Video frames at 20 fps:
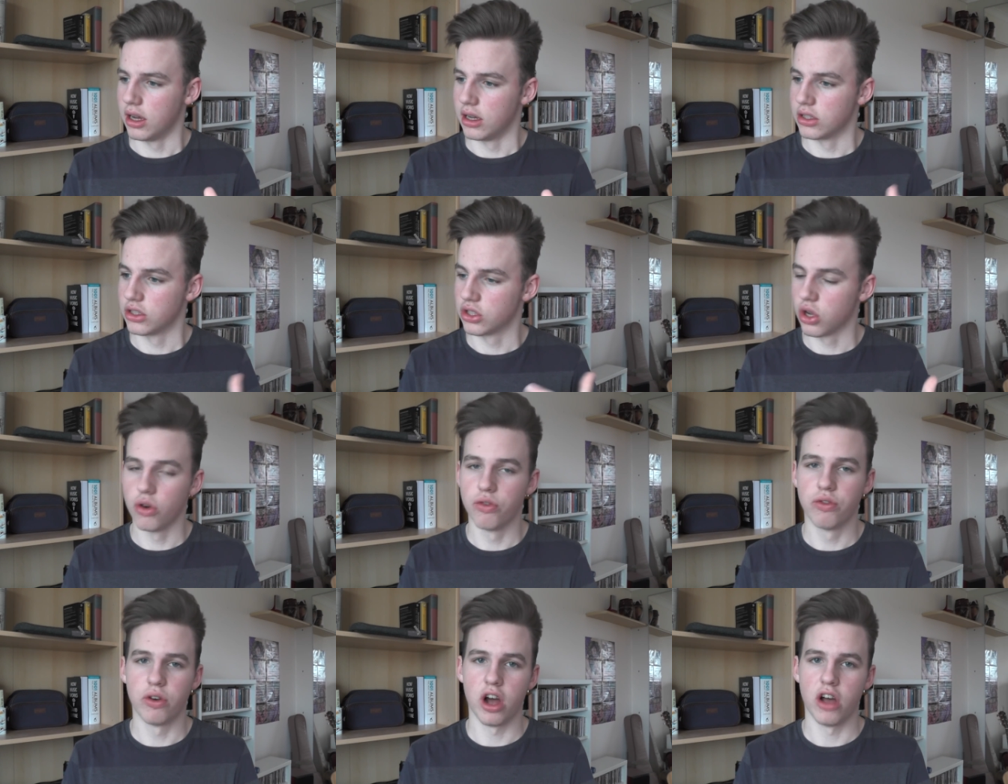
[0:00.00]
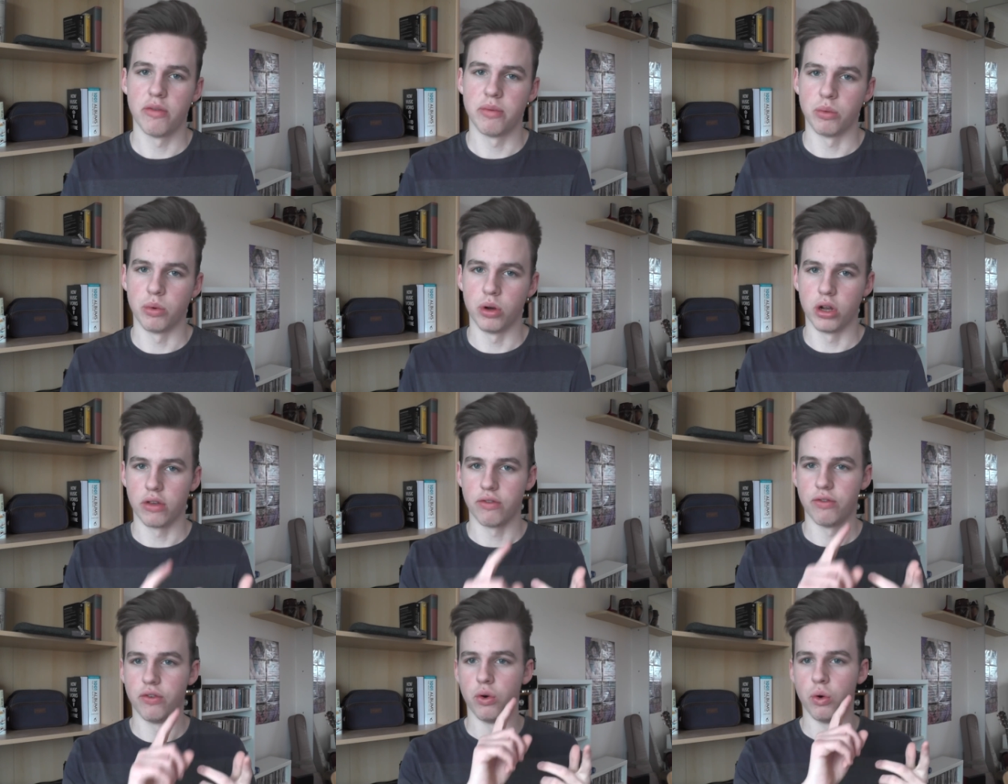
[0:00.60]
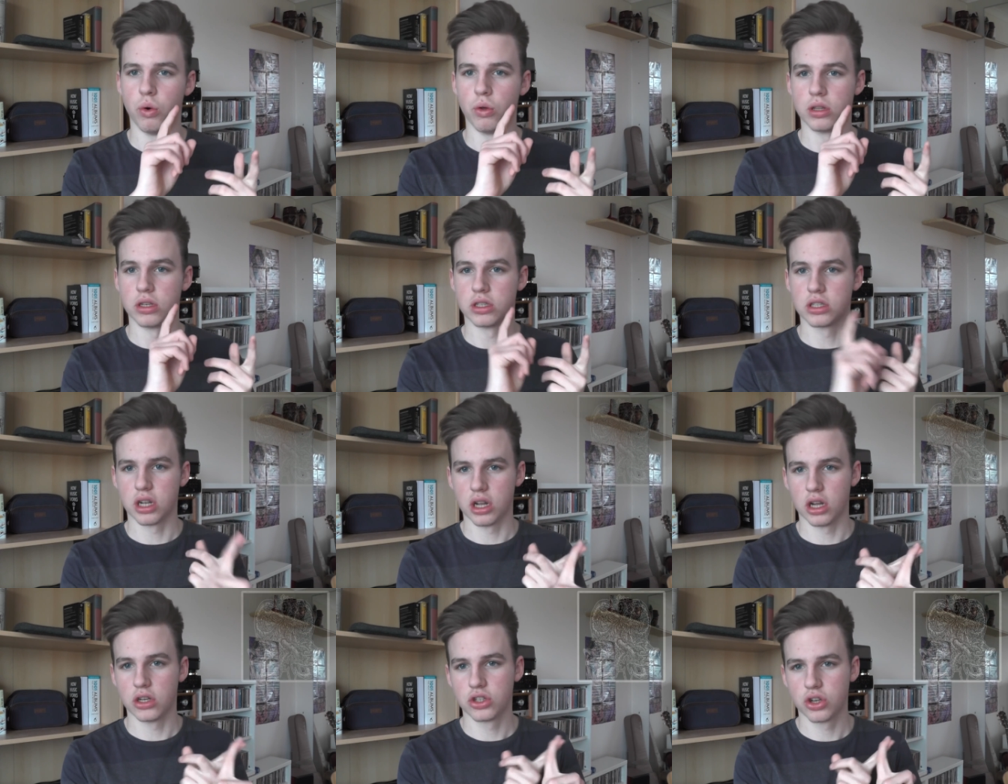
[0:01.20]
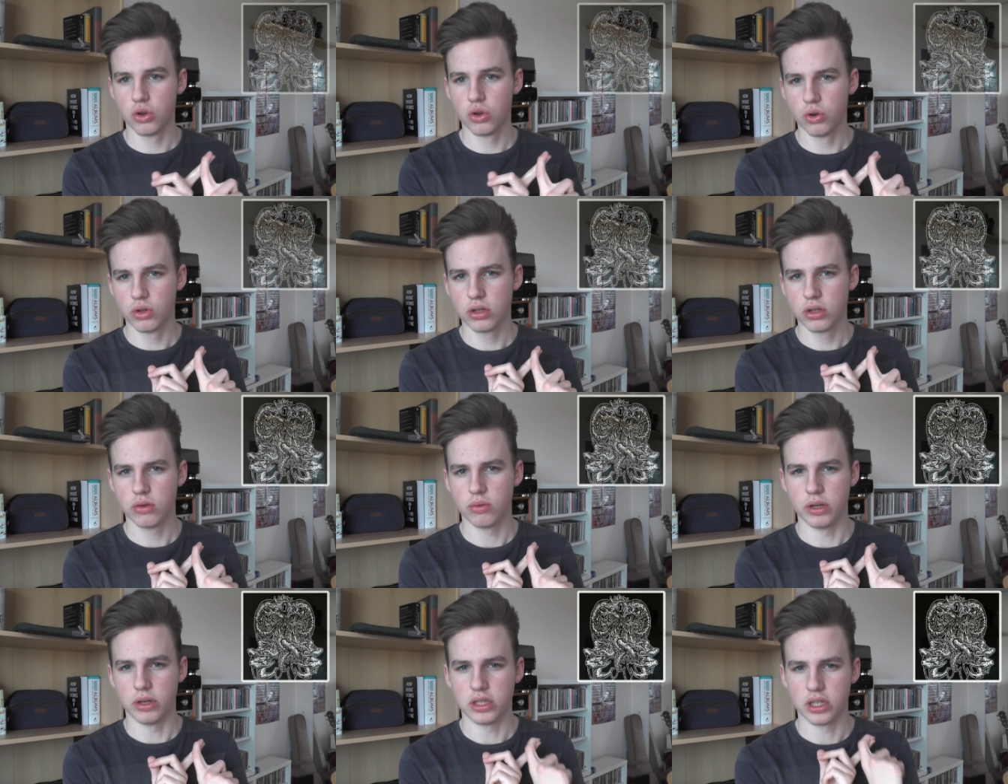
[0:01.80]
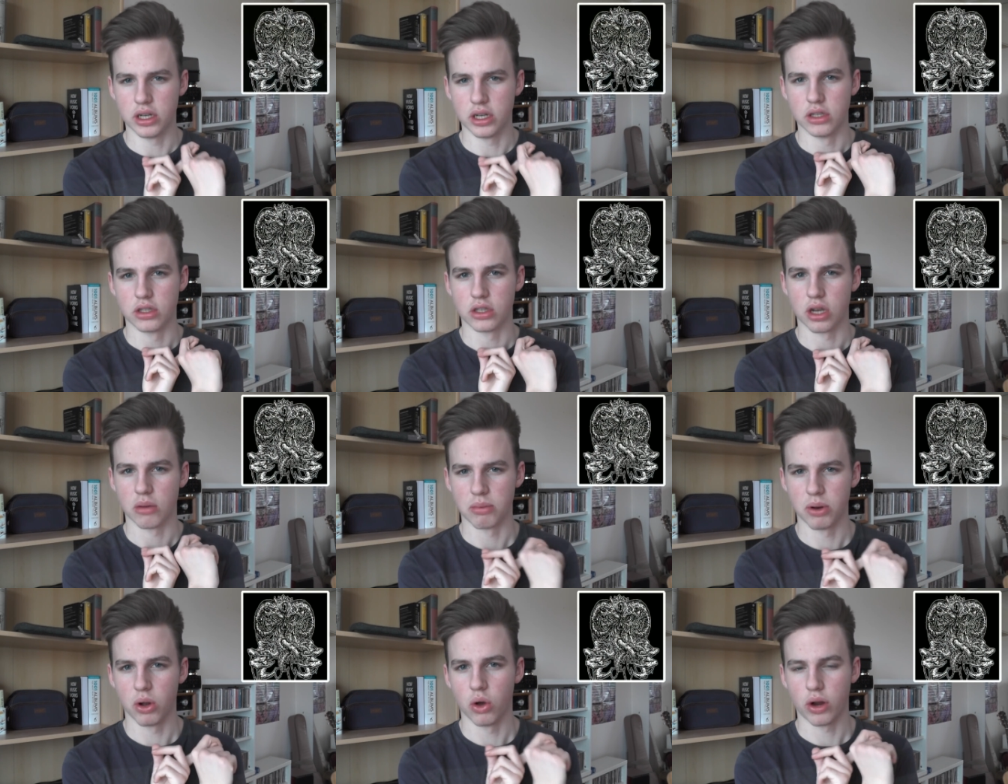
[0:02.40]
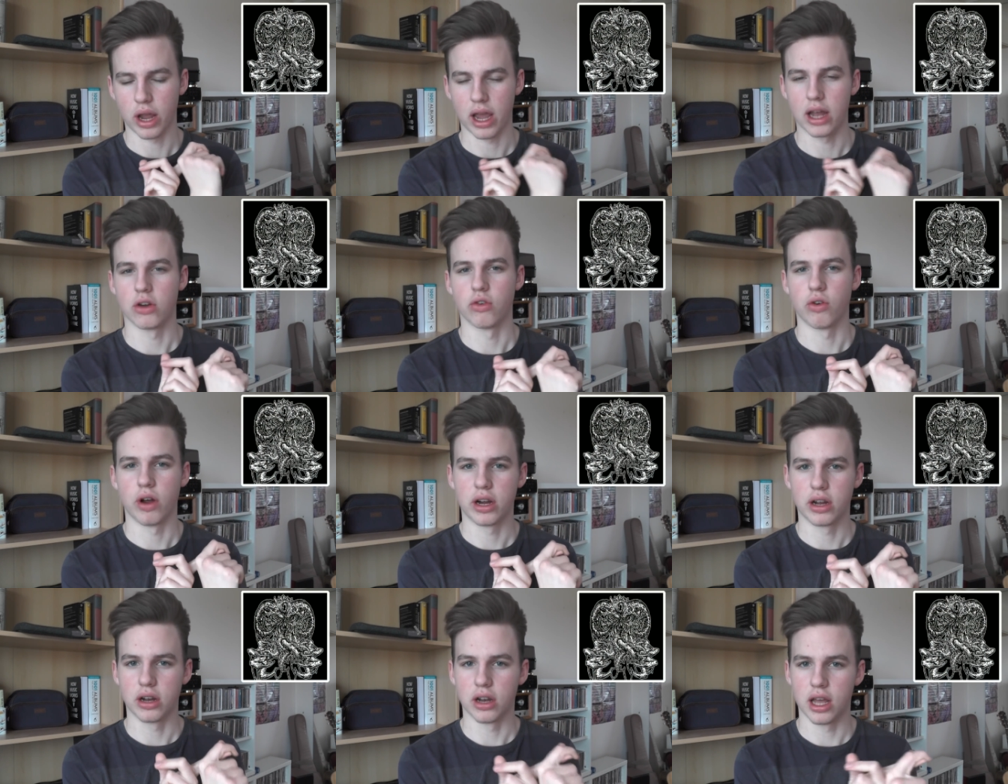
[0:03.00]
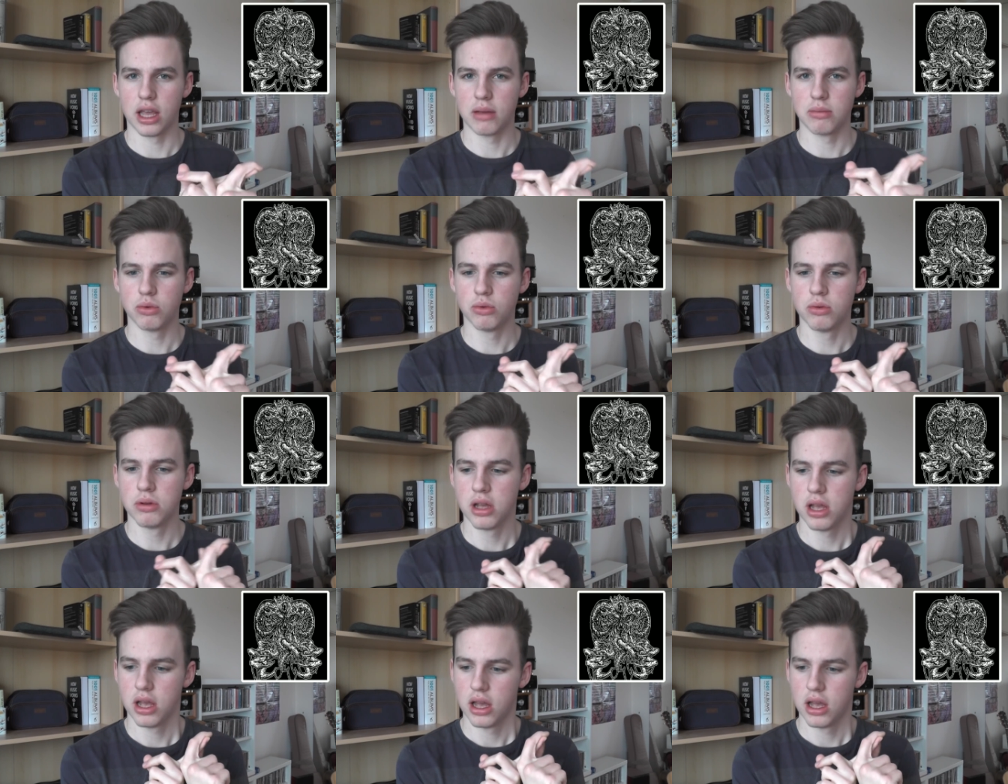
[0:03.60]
So far I've been working for The Sludge Lord, which is a blog and a record label.